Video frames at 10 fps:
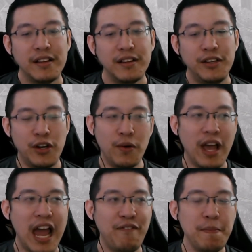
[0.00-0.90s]
You know,
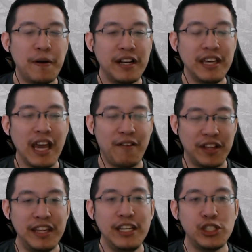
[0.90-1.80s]
everybody have a
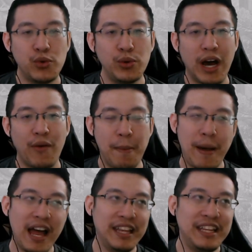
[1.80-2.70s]
niche cooldown, right?
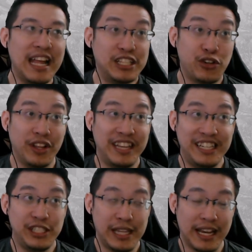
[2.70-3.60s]
Paladin has got the
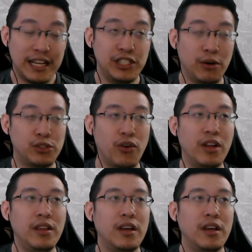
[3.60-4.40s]
second Sheltron.